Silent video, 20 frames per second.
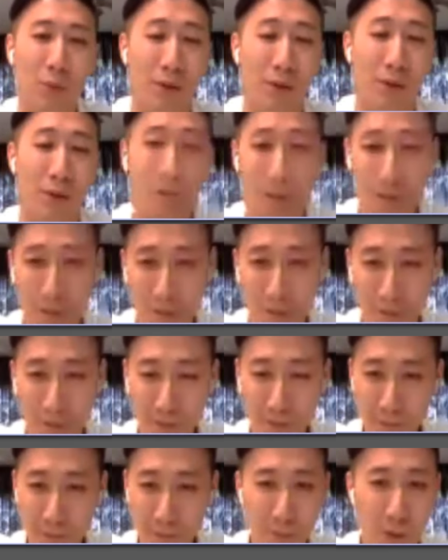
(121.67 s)
or whatever.
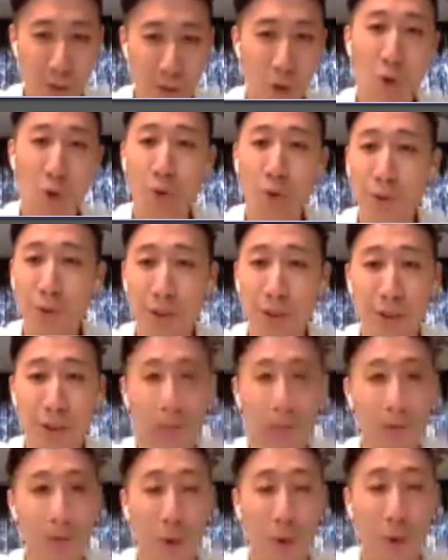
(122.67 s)
All those
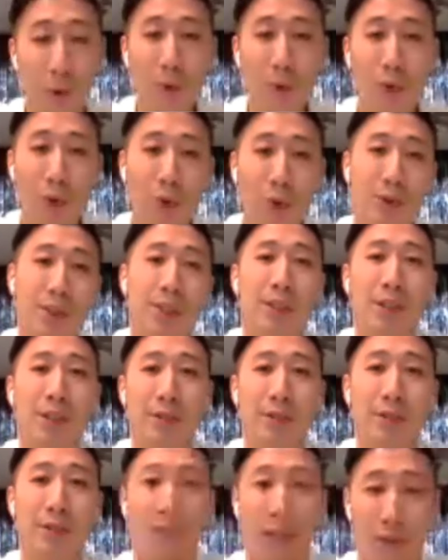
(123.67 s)

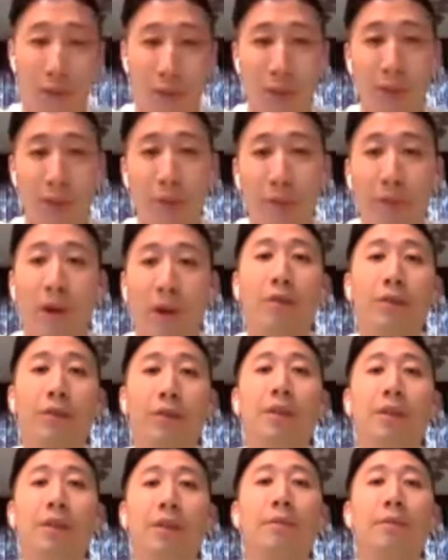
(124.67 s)
details are actually
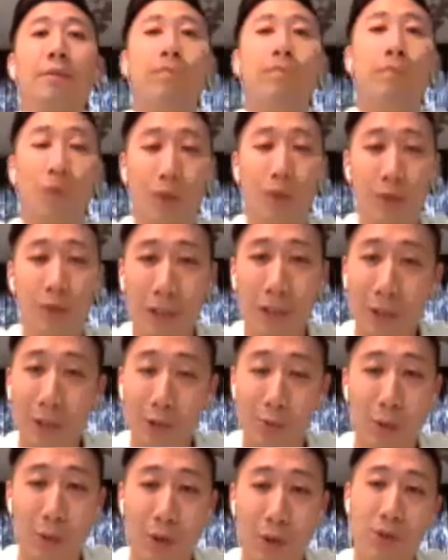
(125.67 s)
very important
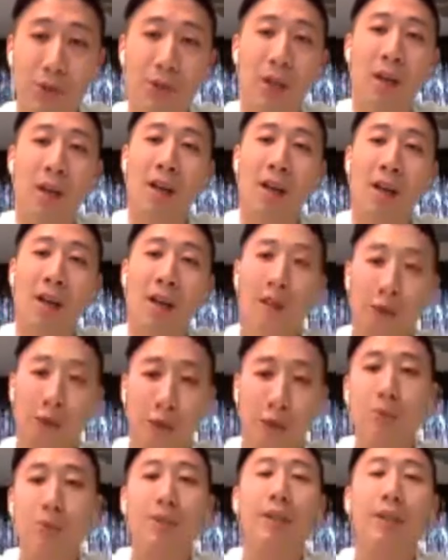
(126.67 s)
details because
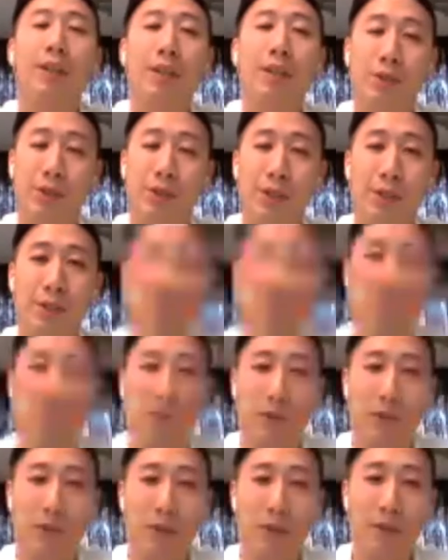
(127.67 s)
those details is
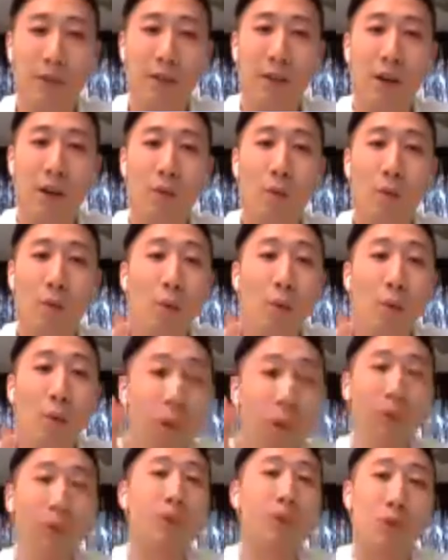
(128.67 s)
actually will
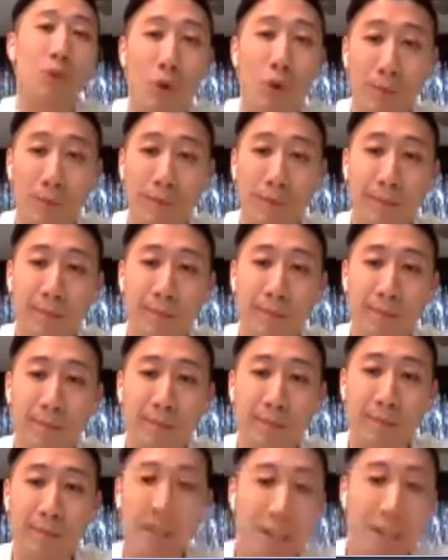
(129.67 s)
give you a score.
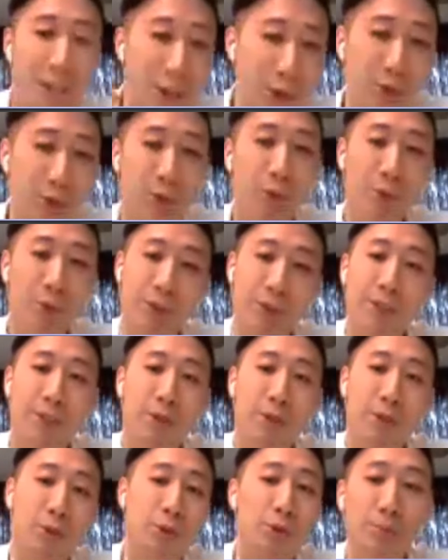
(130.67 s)
They use those
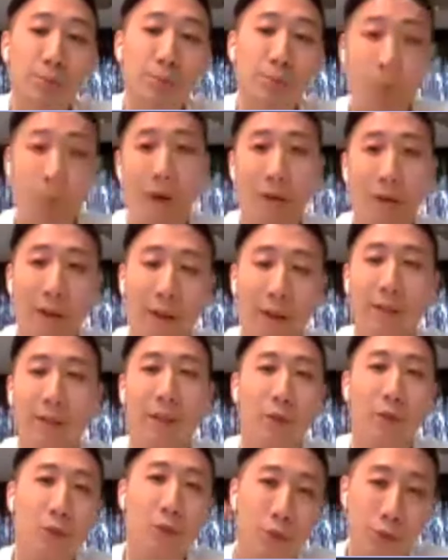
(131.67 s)
details to do profiling.
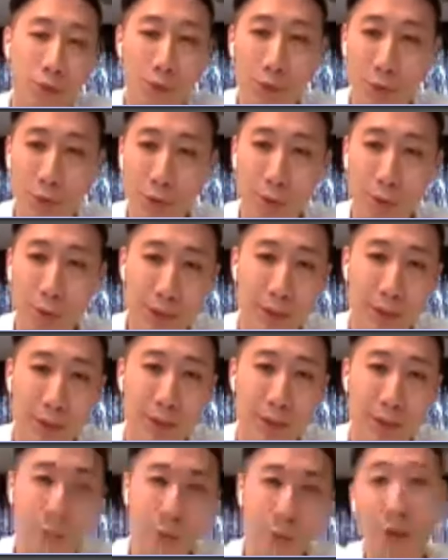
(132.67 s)
They use those
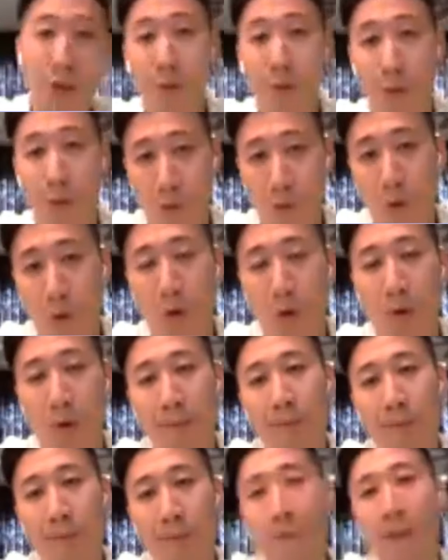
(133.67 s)
details to give you a score.
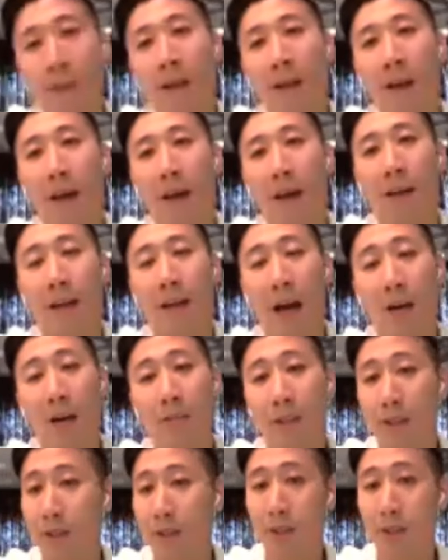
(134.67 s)
And
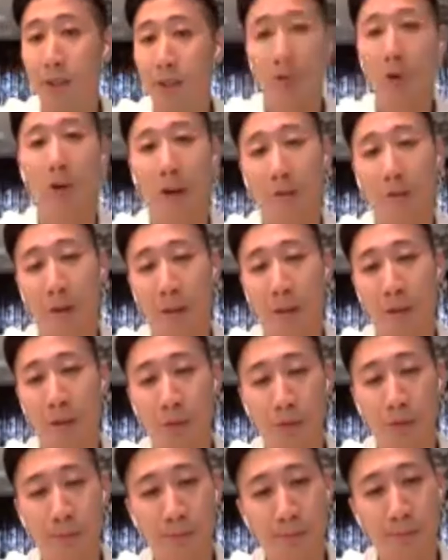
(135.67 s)
how does this score
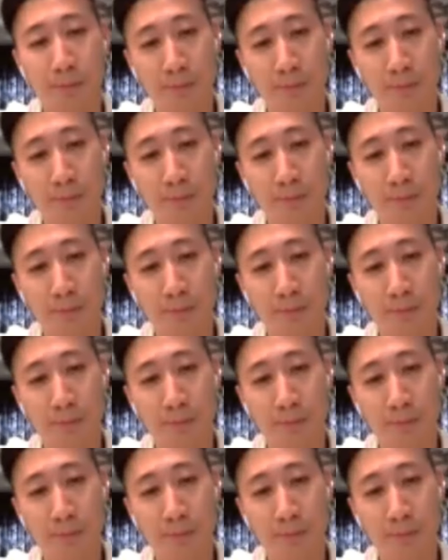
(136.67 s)
affect you?